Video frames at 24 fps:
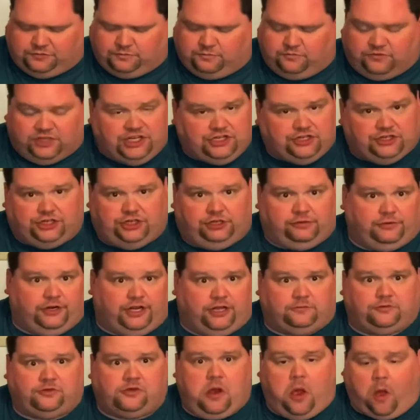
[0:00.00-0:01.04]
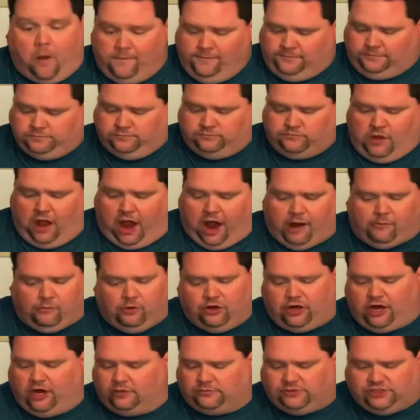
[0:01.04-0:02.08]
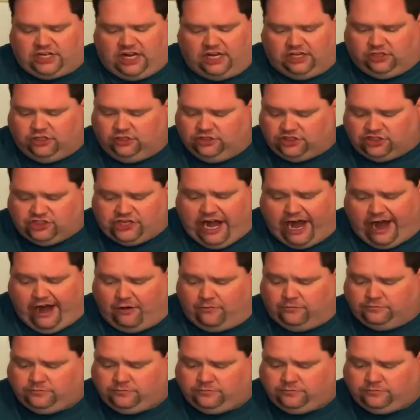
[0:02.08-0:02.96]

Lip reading: These are your ribs. I'm gonna call them St. Louis style.